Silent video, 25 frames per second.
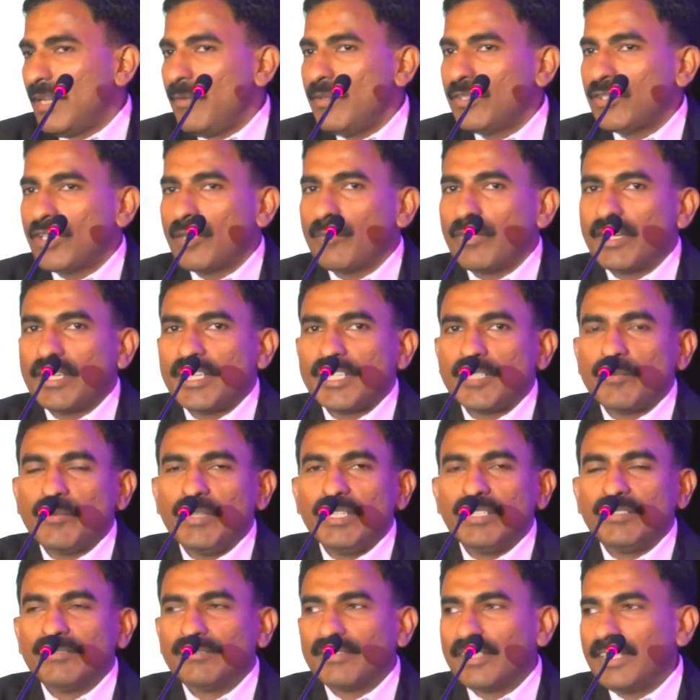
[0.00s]
Let me talk about
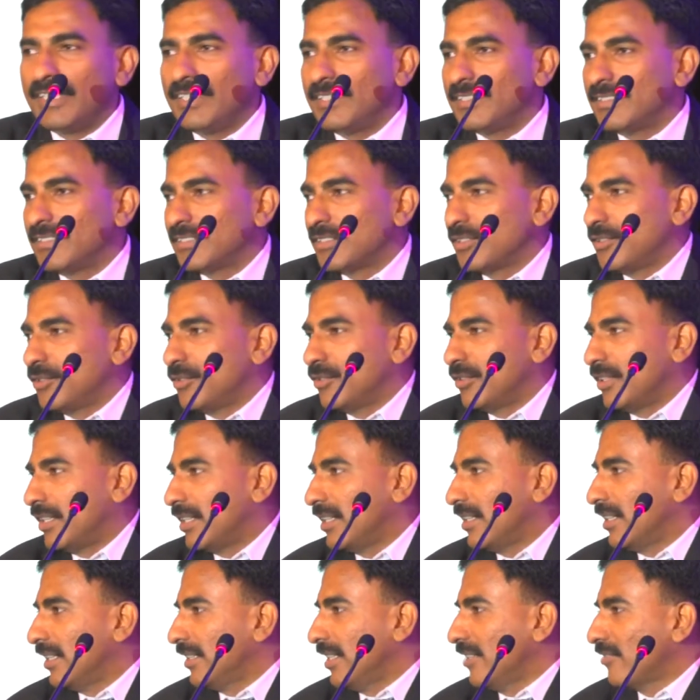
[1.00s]
HP, right? So
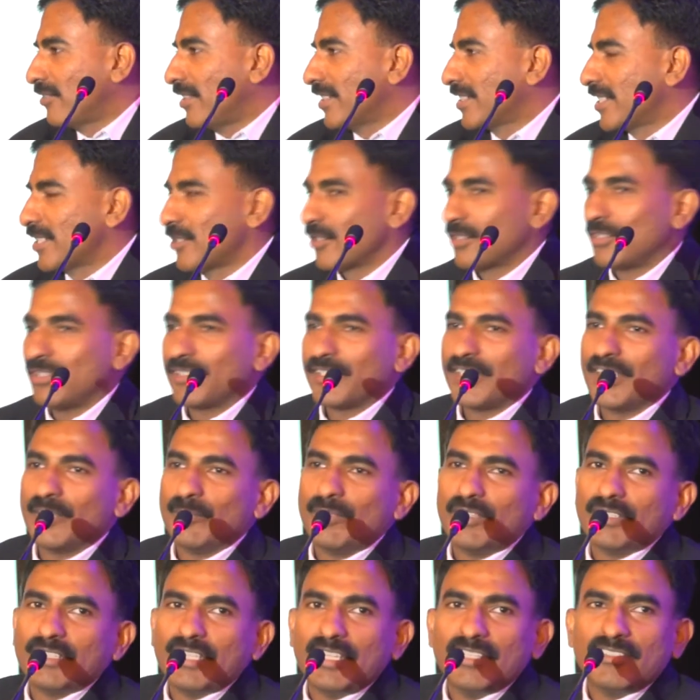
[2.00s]
I think Rajesh was
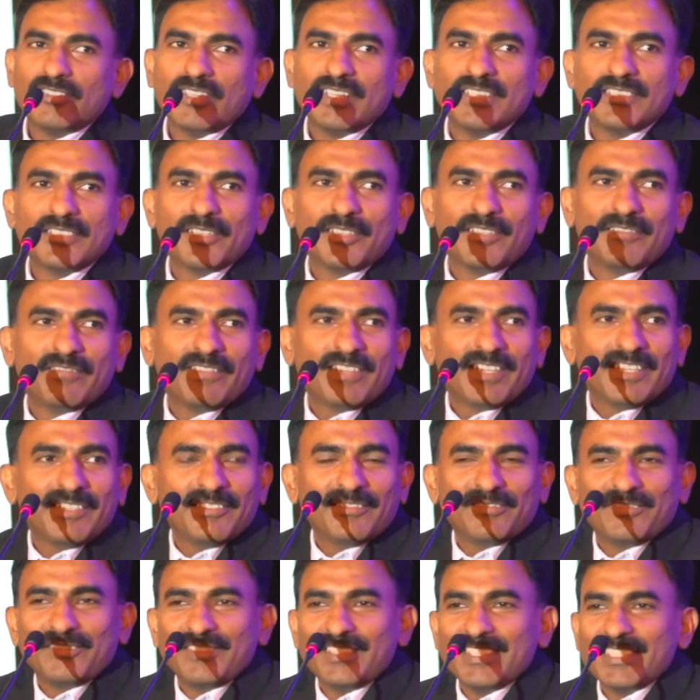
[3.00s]
talking about
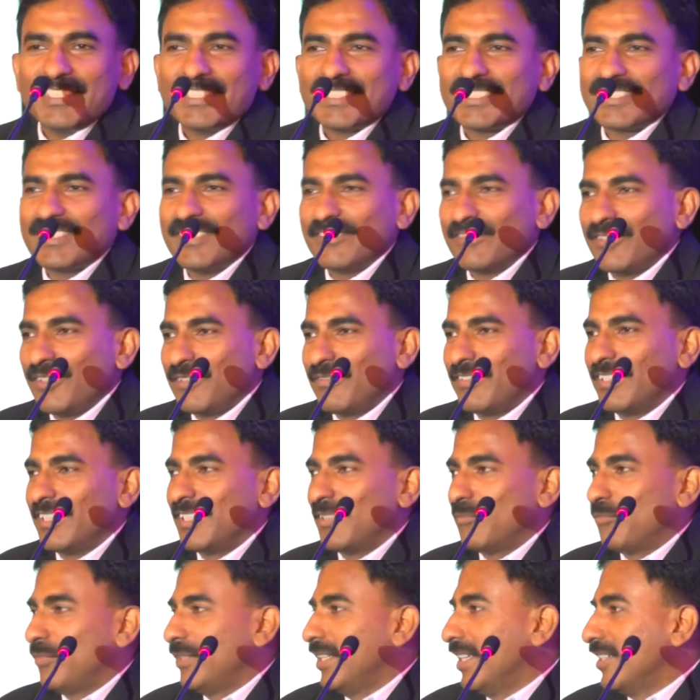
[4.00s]
175 years
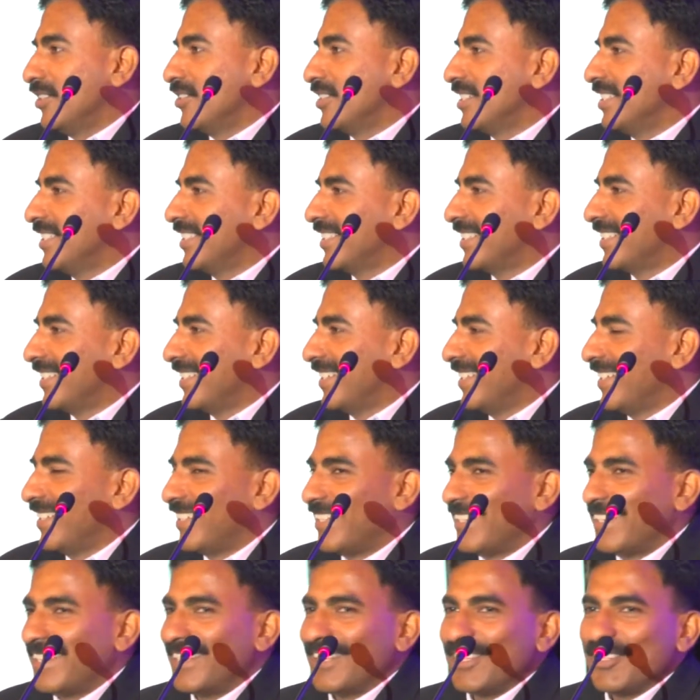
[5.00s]
of P&G.
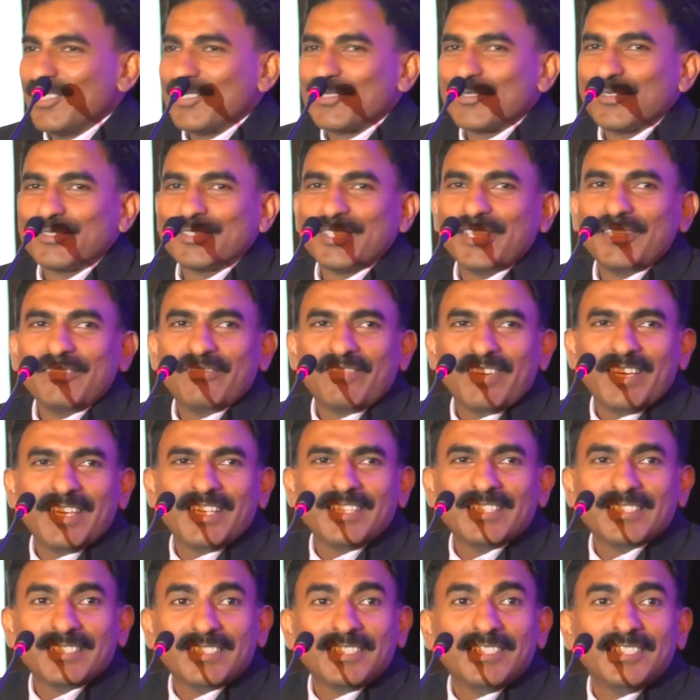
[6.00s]
So
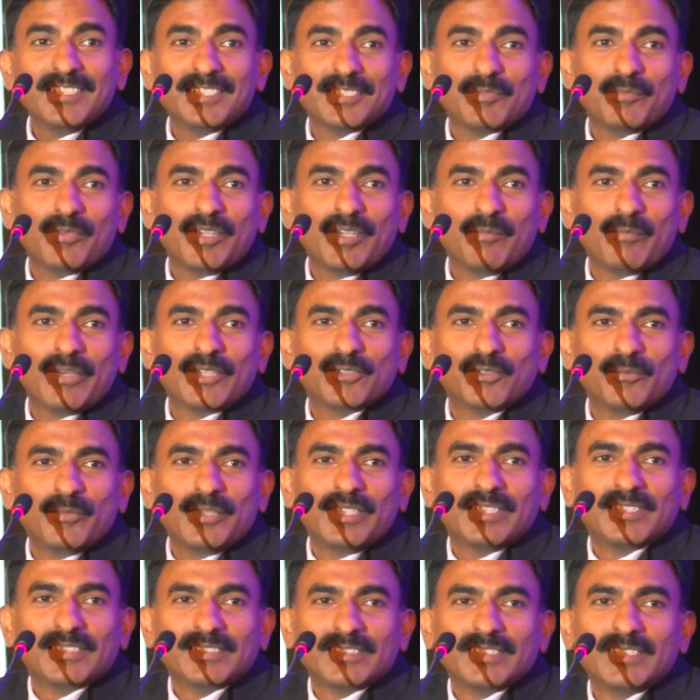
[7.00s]
75 still is pretty big
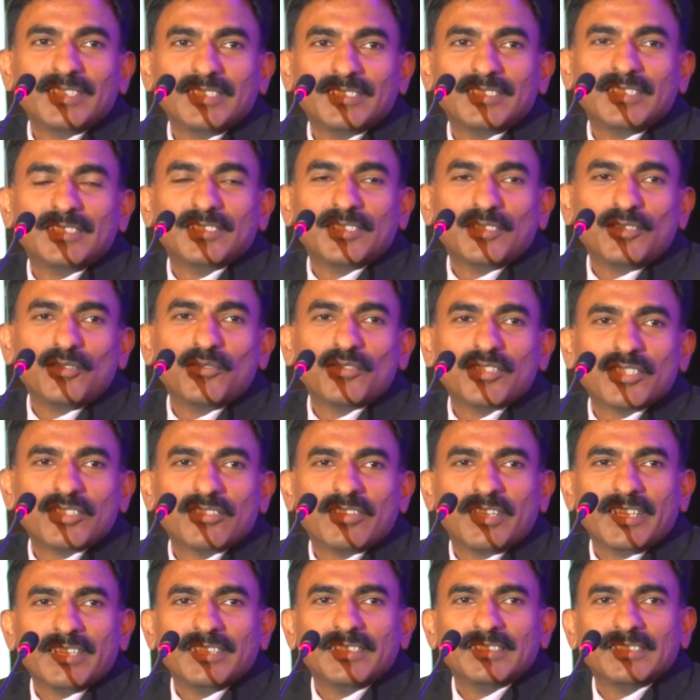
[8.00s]
to me. It's a
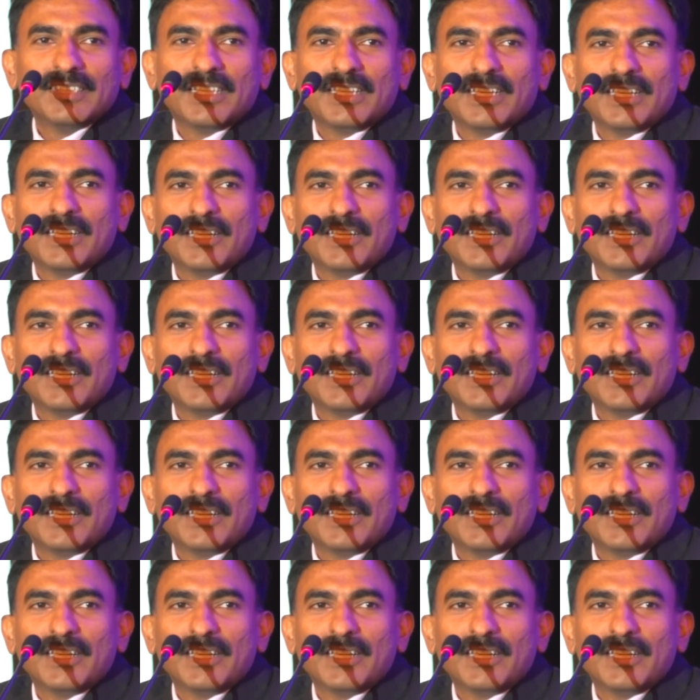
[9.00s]
huge, right?